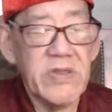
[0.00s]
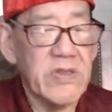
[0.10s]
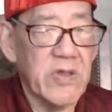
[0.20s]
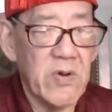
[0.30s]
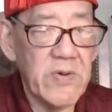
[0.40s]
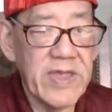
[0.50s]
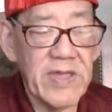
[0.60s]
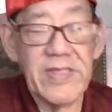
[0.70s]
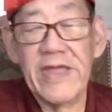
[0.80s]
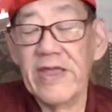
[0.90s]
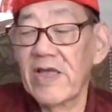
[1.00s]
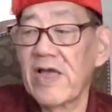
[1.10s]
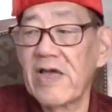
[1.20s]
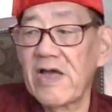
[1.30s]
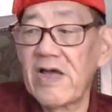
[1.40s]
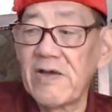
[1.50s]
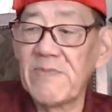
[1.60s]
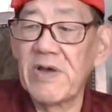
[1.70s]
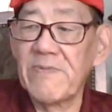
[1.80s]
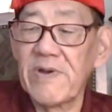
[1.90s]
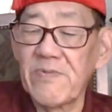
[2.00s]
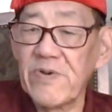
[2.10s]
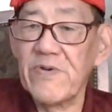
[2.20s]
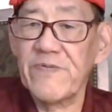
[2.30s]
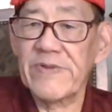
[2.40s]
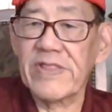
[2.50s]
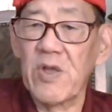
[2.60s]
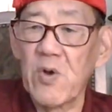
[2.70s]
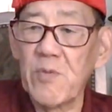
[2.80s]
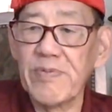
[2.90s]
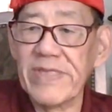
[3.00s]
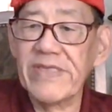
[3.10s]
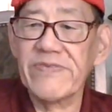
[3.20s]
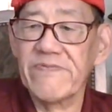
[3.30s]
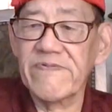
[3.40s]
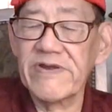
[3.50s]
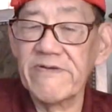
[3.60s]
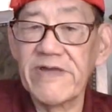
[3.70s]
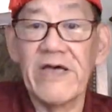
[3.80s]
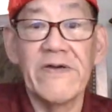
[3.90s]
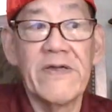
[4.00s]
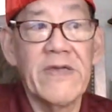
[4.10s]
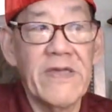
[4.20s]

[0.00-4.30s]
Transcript: Don't get, like, I'm on my roof and the whole place is littered up.